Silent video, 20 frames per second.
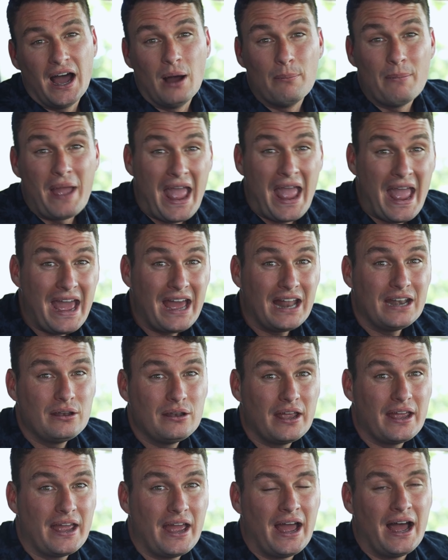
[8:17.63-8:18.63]
Um,
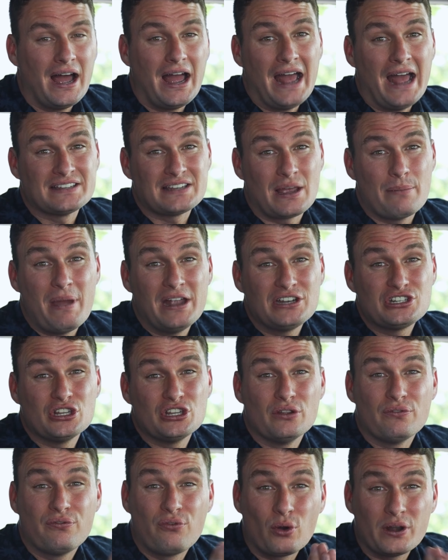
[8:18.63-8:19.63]
and uh, as I
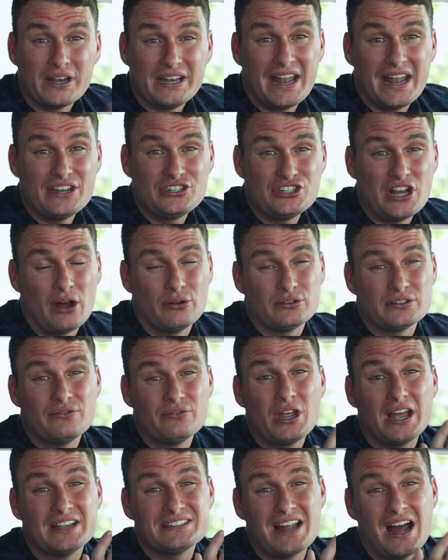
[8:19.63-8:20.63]
mentioned, the 40 day challenge,
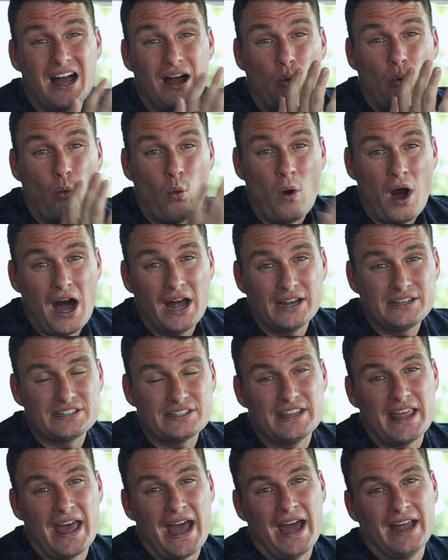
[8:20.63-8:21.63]
if you guys not
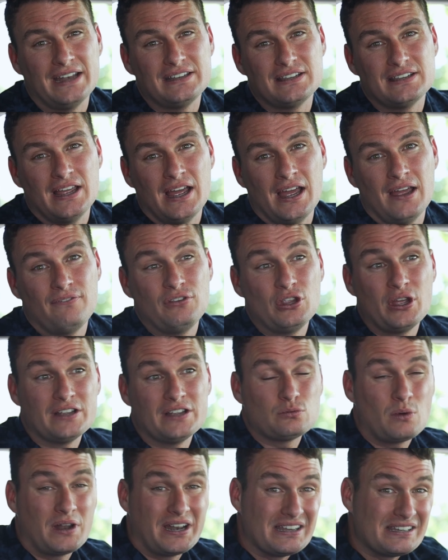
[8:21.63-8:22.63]
watch that, uh, if you
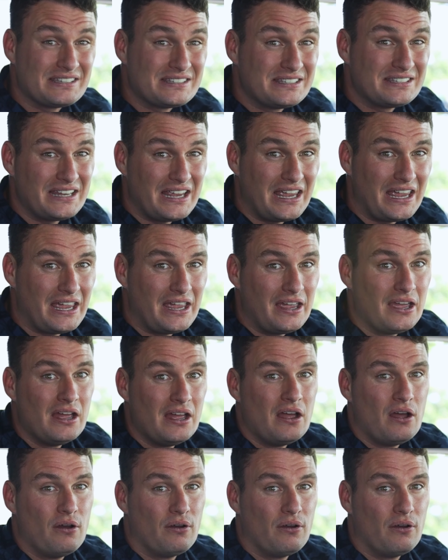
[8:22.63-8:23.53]
guys want to see,